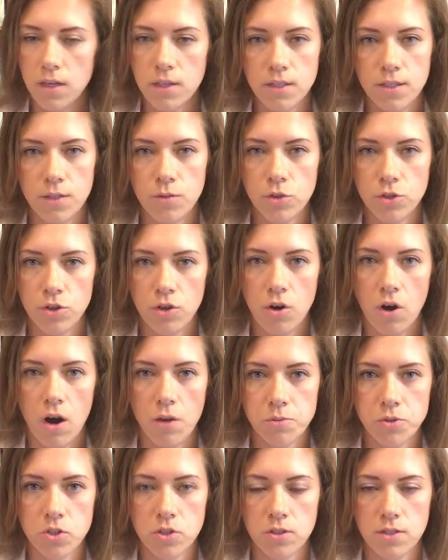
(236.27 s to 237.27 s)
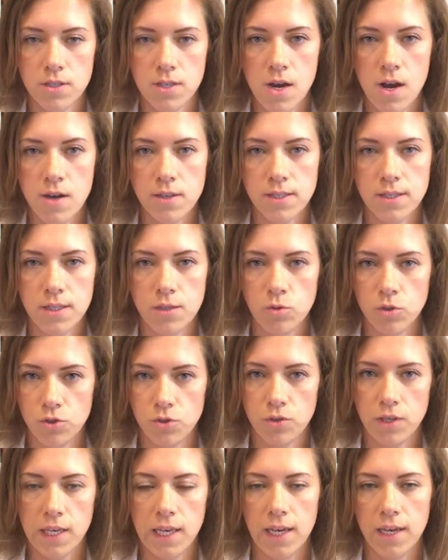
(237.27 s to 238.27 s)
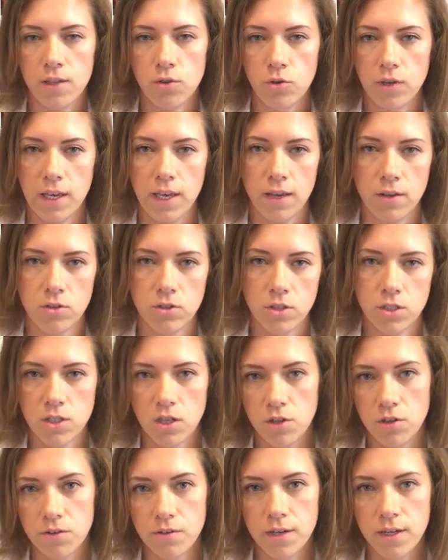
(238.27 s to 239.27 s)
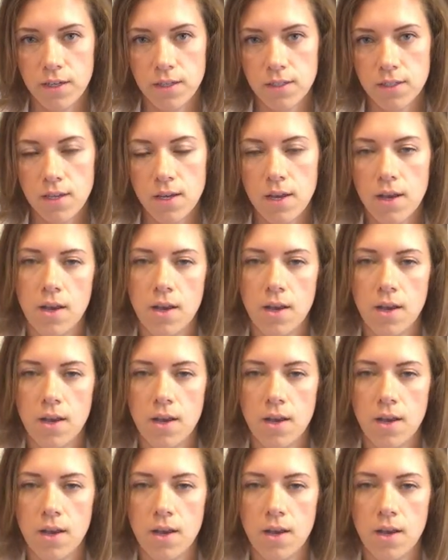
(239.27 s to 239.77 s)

see what your options are, see what you can or cannot tolerate.